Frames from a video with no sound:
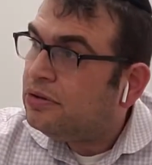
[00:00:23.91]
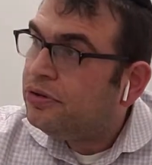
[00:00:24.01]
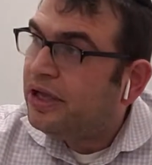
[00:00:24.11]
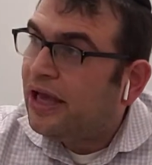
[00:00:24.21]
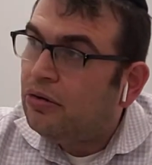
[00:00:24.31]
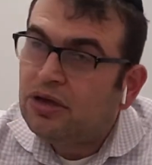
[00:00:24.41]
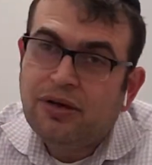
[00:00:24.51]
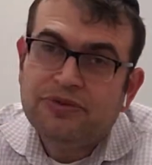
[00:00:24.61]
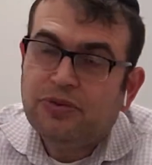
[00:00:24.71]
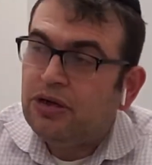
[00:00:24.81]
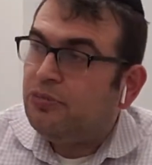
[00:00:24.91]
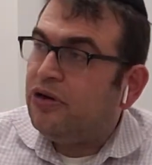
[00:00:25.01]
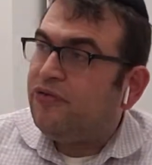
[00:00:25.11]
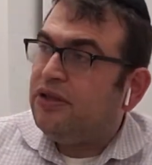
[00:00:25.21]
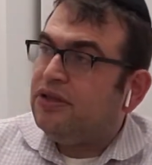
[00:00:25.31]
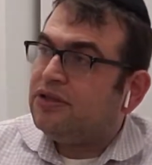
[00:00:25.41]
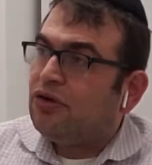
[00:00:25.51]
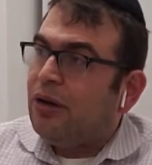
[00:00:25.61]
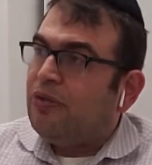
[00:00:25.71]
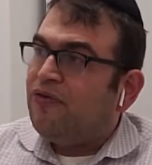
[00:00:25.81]
Learning outcomes, we're going to briefly
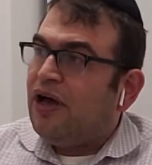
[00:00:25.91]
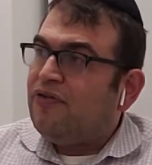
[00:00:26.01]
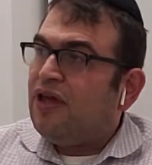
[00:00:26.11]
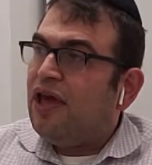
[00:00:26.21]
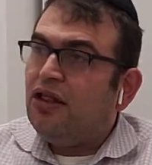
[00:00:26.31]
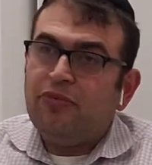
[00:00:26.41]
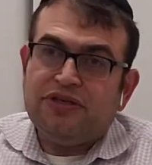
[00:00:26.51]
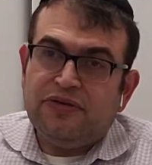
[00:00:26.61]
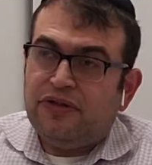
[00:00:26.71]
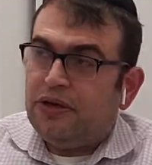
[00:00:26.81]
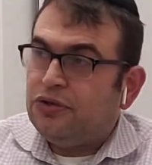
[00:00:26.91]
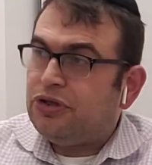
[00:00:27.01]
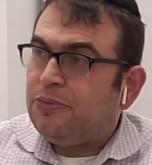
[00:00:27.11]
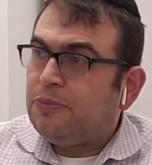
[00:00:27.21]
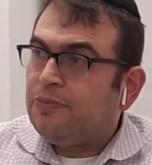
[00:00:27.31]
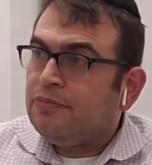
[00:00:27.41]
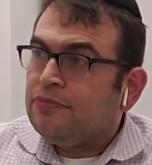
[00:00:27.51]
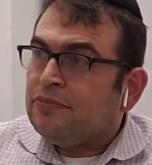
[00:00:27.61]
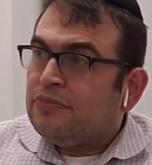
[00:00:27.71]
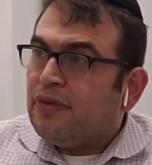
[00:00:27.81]
describe the 5 key elements of leadership,
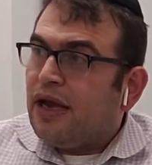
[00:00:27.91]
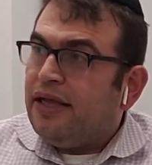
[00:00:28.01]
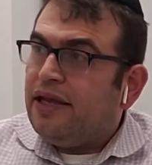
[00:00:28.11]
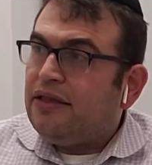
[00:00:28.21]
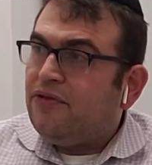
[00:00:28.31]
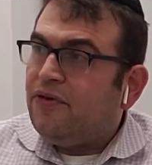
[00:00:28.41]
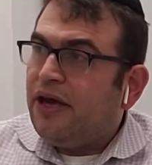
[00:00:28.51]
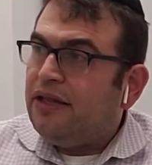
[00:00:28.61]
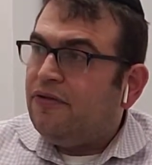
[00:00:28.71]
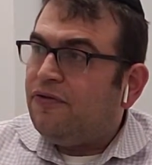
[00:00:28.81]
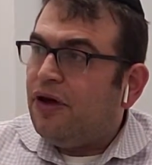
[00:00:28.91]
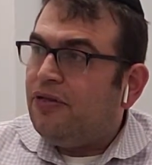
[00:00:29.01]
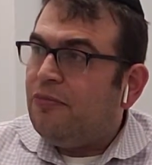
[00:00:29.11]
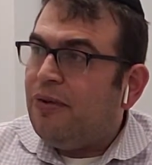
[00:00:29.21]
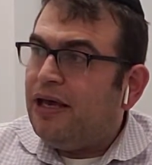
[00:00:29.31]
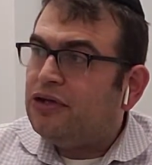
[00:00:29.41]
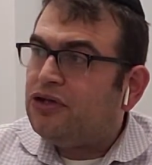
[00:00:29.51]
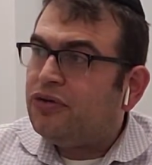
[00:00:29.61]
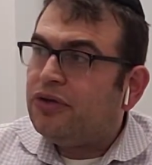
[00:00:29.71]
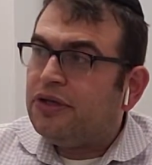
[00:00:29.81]
identify and define the
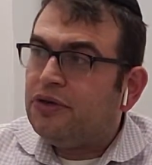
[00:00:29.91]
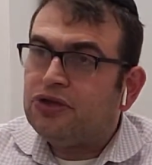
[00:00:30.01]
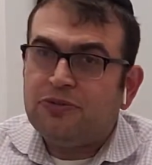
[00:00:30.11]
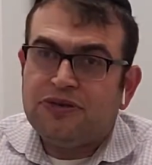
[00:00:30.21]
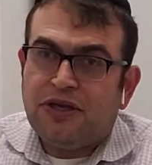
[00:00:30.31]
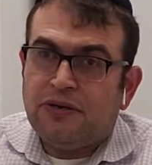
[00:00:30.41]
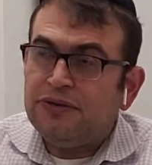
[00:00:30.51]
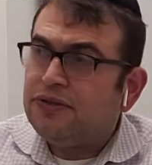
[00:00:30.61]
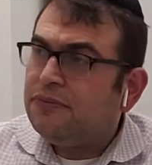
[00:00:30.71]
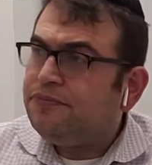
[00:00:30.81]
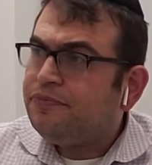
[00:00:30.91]
managerial leadership skills,